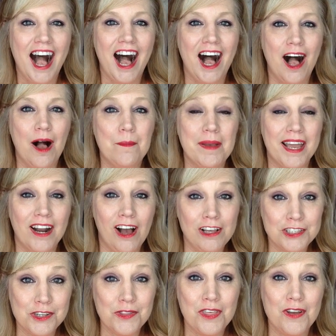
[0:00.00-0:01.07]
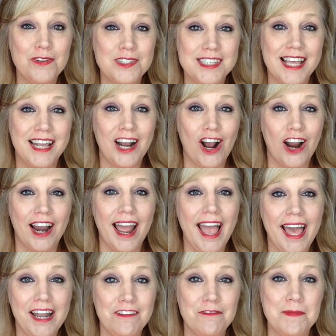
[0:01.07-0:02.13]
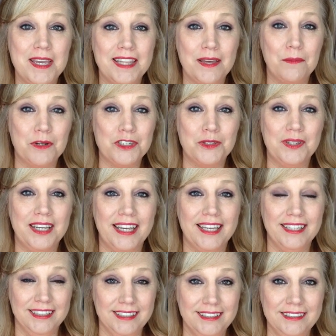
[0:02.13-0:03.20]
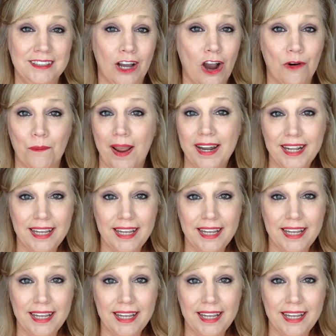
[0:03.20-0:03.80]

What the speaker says: And also those that are ahead of me that were doing it already,